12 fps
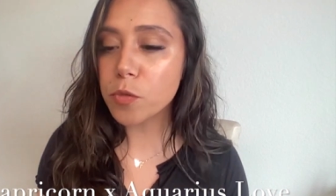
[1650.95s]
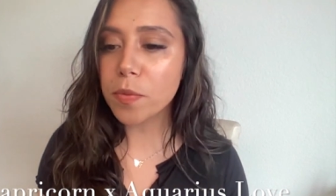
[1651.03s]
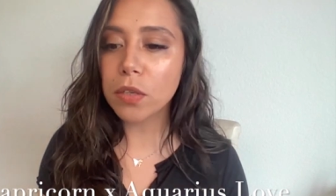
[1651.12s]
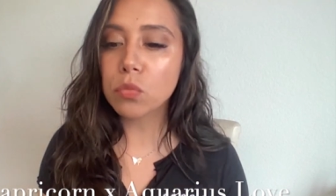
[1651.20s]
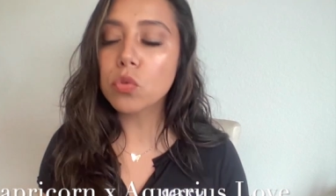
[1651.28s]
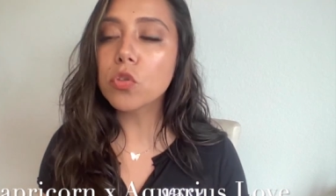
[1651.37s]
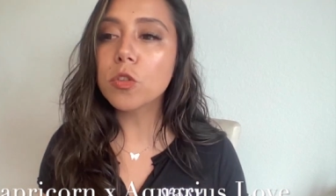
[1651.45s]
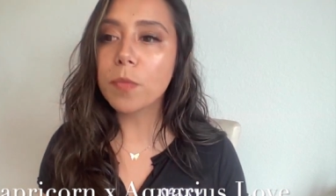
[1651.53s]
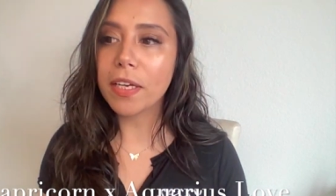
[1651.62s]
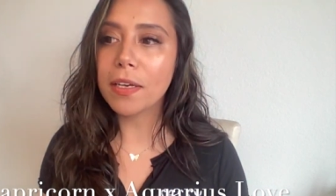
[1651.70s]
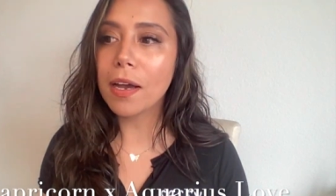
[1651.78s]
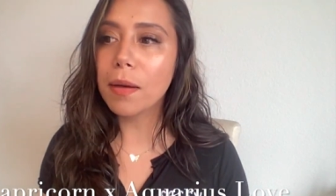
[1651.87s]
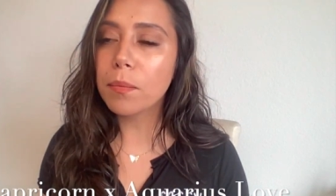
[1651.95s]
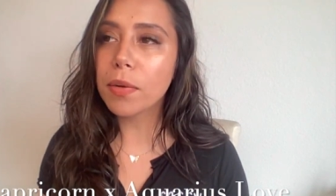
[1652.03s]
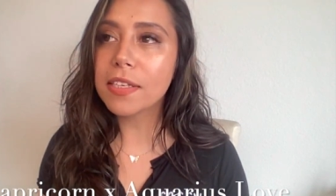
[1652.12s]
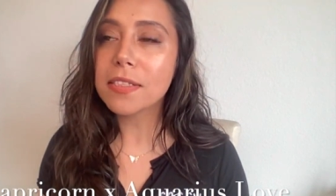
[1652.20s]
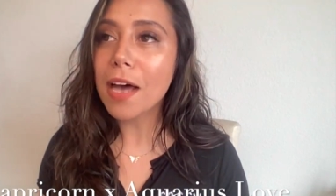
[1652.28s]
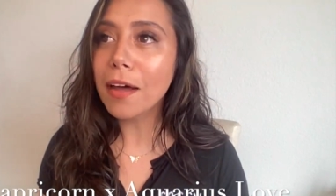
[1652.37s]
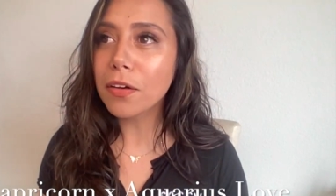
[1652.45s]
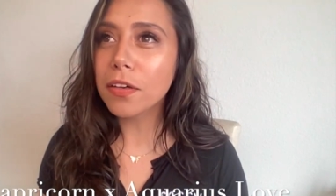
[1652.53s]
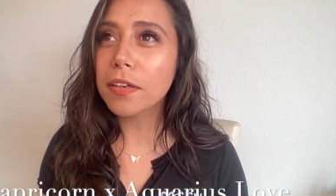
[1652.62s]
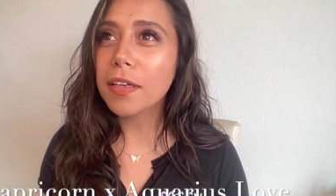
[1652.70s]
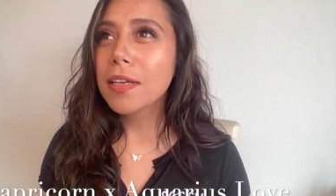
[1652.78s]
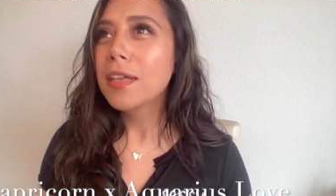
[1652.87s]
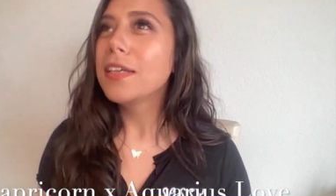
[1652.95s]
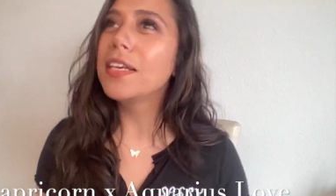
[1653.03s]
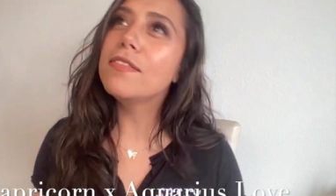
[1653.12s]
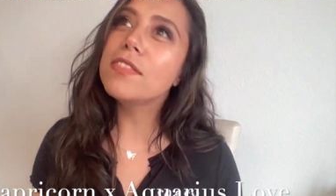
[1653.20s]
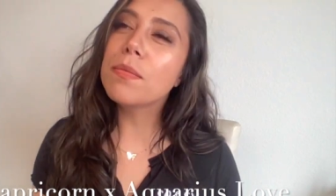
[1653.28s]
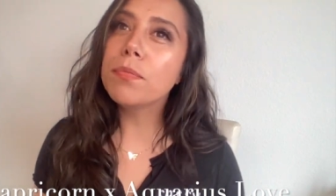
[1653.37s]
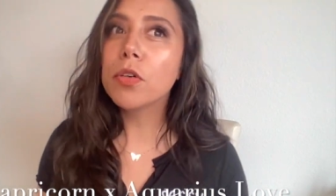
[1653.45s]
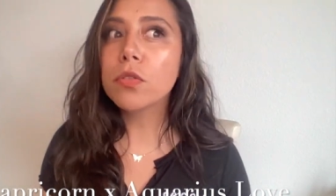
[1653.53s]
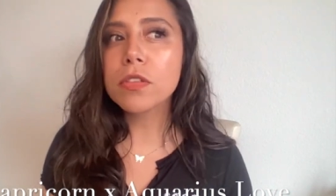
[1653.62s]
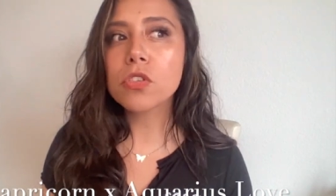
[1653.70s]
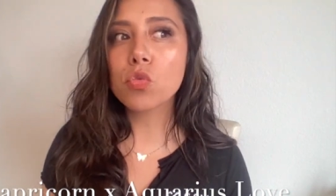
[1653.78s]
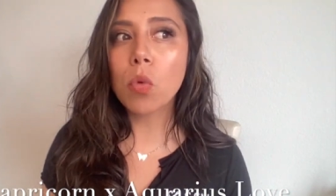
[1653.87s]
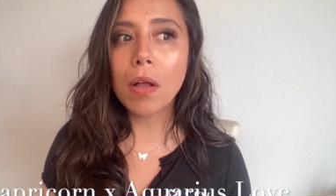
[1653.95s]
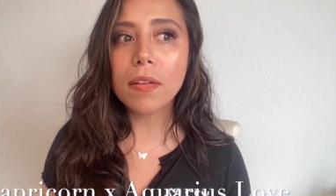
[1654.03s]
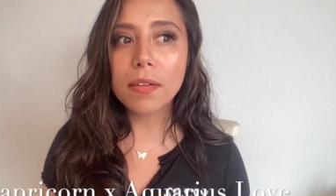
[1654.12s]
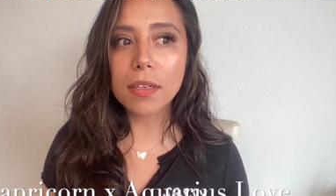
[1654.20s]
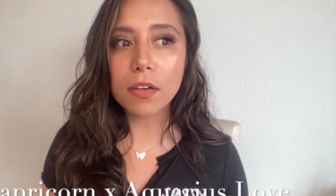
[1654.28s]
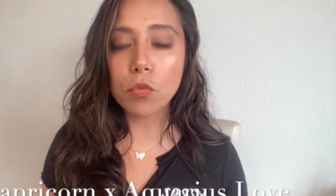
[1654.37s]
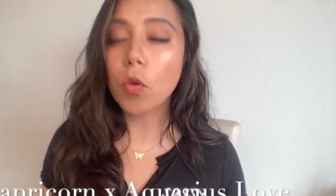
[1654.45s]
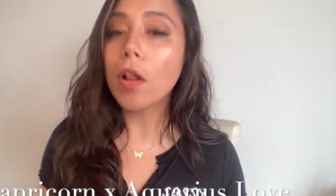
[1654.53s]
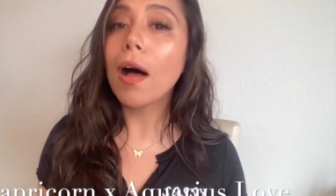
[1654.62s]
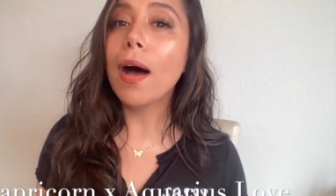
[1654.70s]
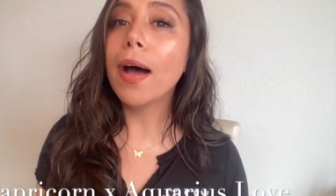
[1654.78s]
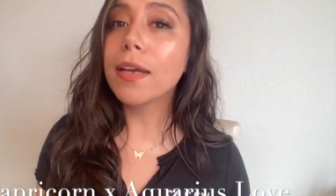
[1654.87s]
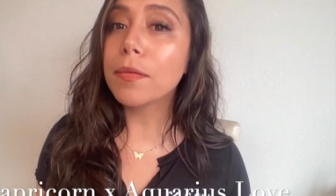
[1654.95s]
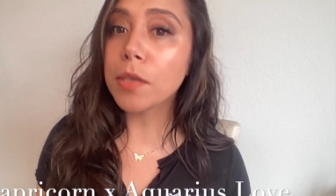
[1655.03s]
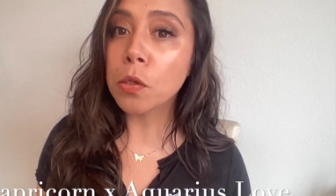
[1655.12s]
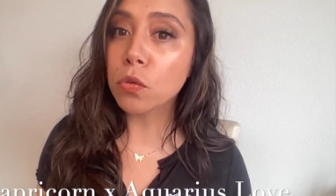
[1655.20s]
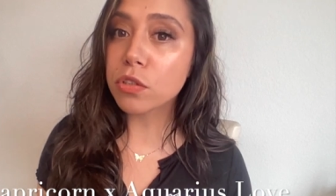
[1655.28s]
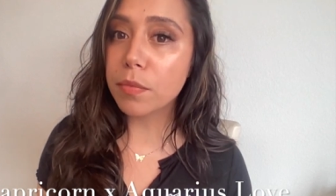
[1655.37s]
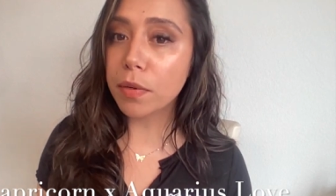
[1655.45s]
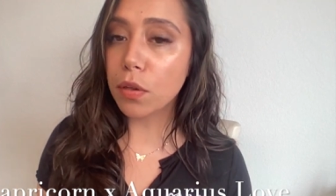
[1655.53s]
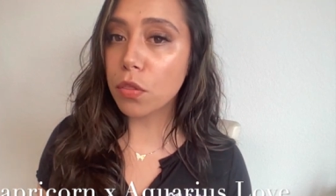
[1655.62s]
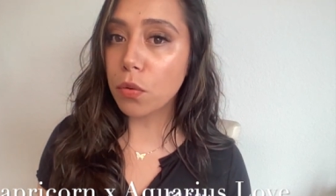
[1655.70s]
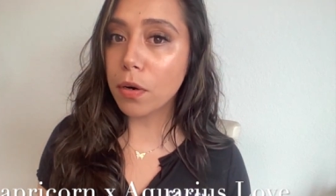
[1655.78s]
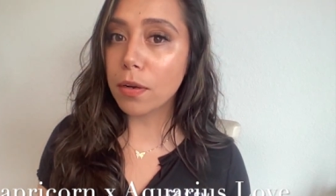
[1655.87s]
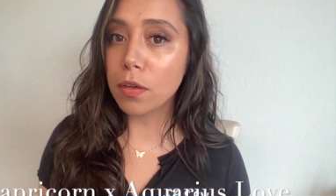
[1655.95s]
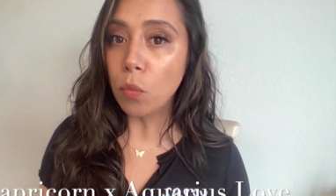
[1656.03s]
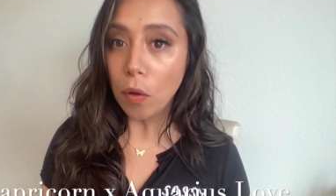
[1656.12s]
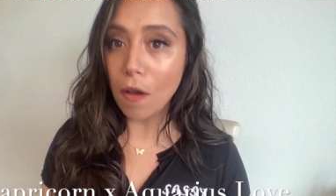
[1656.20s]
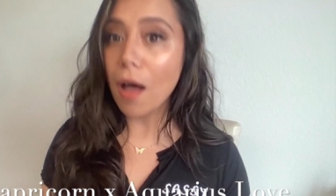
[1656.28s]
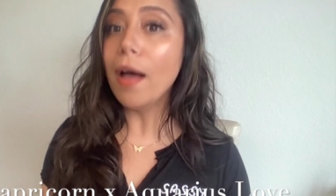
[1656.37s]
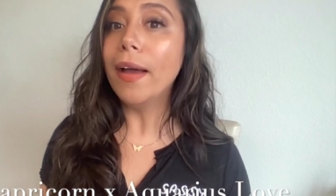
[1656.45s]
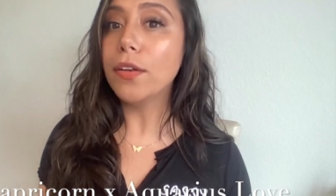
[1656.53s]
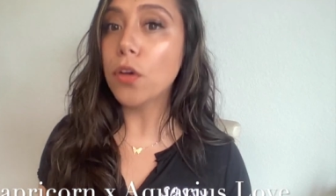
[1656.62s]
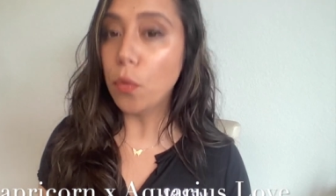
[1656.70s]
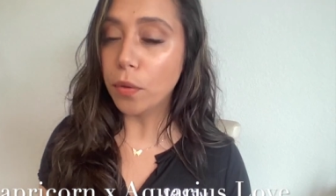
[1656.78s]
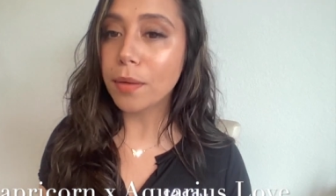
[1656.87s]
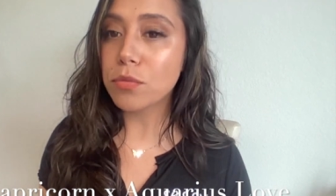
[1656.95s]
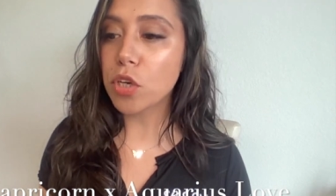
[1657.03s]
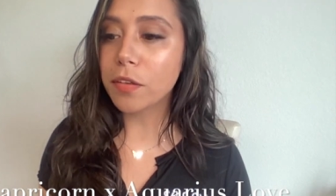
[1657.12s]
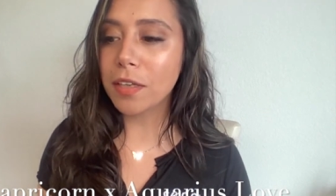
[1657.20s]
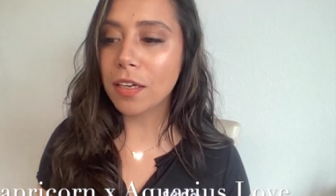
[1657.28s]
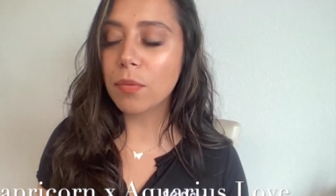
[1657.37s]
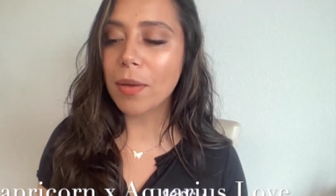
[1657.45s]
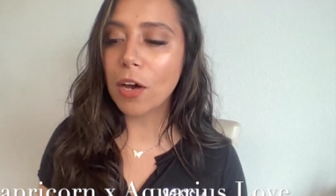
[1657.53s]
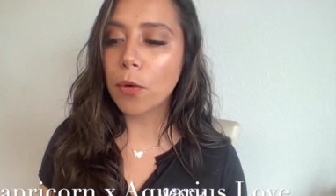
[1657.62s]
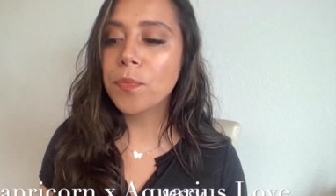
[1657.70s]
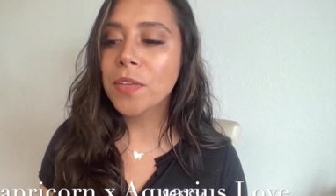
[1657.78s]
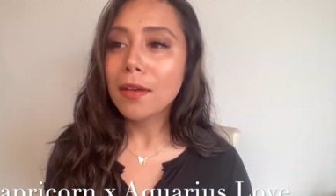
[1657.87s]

Being ruled by Cap- by Saturn gives them both this quality of, well, I am the ultimate authority. Well, I know what I'm talking about.